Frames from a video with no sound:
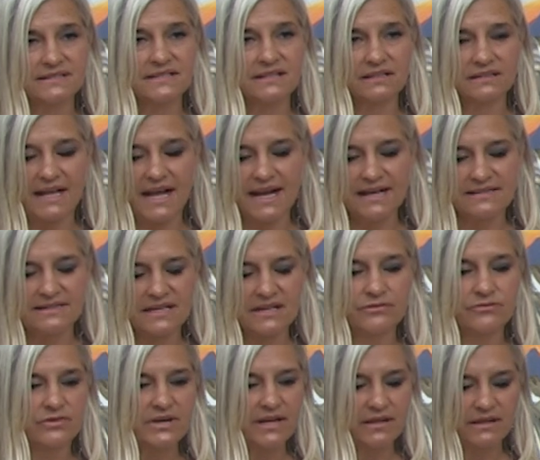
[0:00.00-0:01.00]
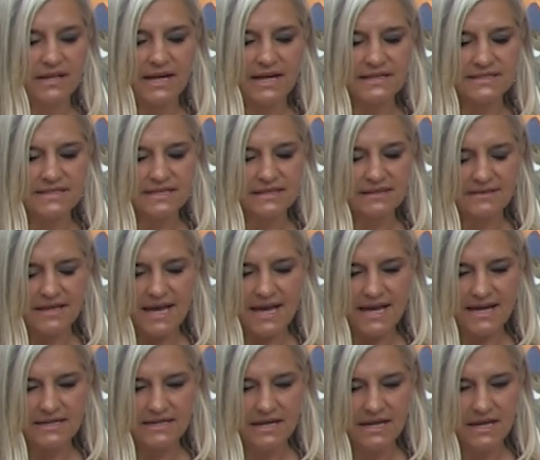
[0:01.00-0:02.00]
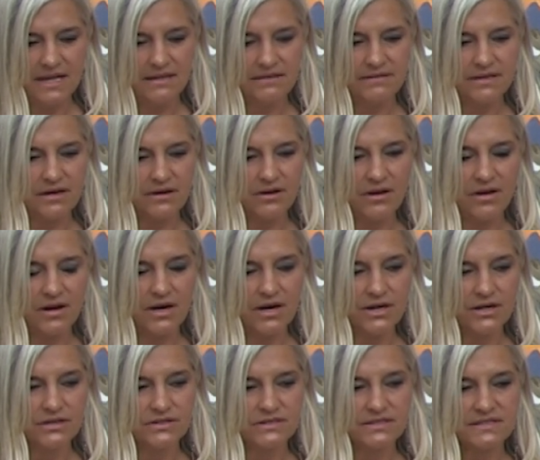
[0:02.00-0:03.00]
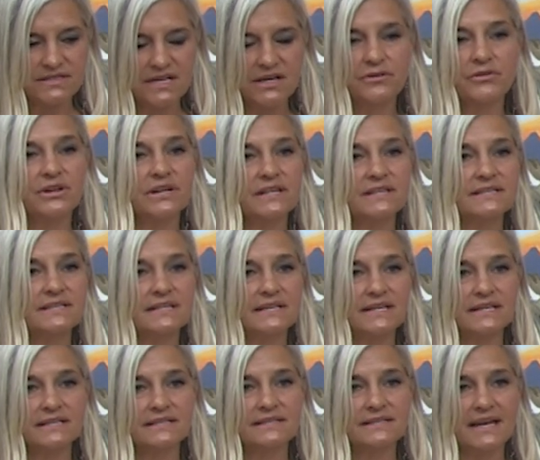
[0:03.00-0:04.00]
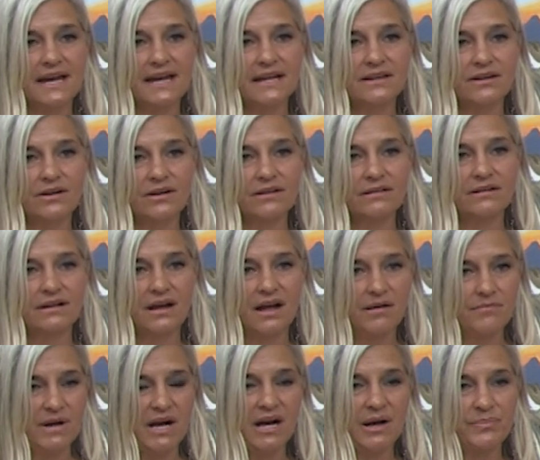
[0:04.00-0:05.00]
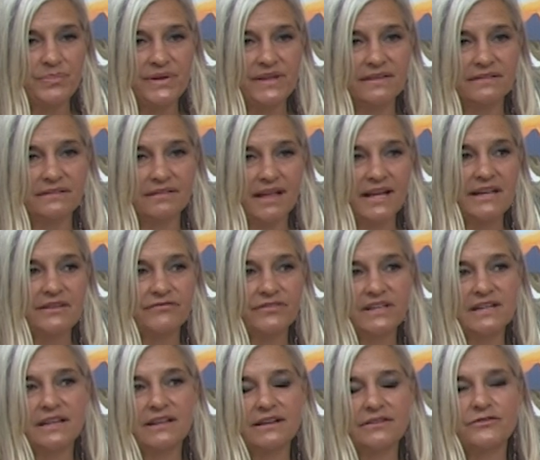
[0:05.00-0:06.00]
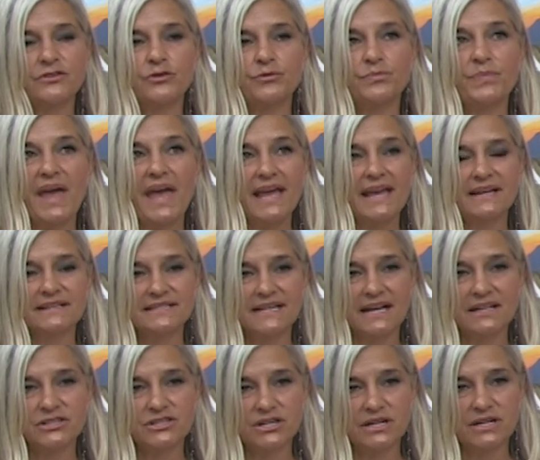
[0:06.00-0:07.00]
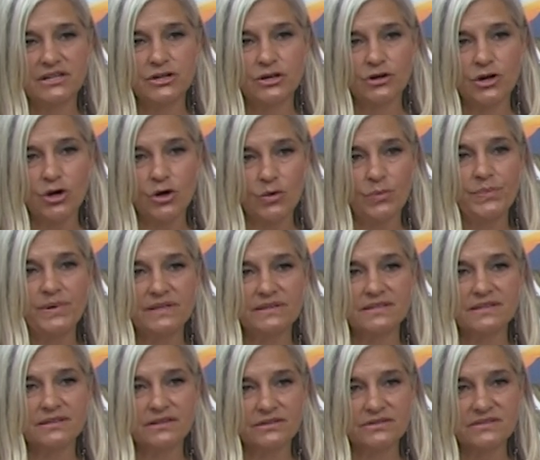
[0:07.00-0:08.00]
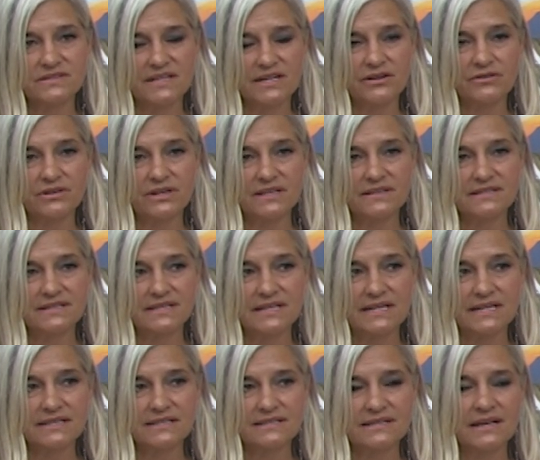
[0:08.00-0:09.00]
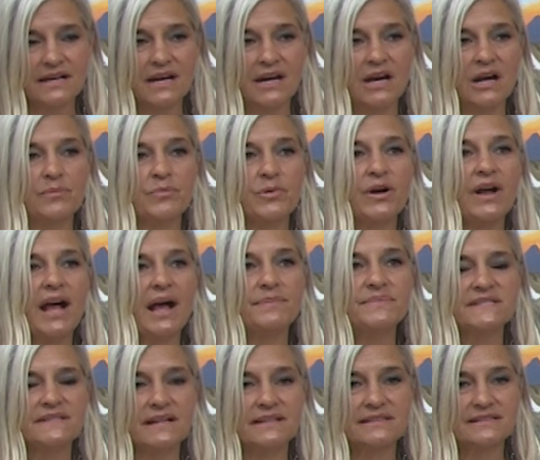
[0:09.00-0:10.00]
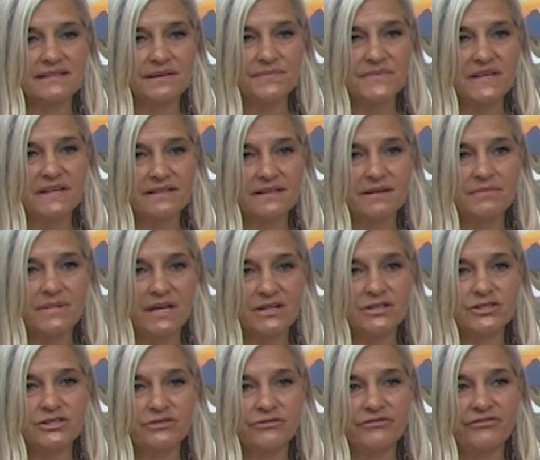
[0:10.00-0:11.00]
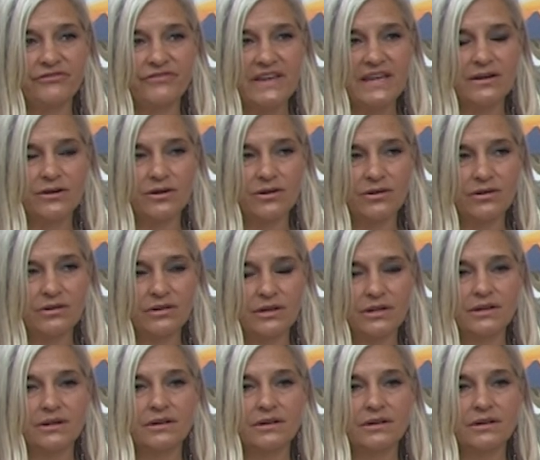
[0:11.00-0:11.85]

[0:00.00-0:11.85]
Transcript: into class and realizing that there are synchronicities that come up in life and that if you pay attention and you're open to those synchronicities, perhaps that's something that makes you feel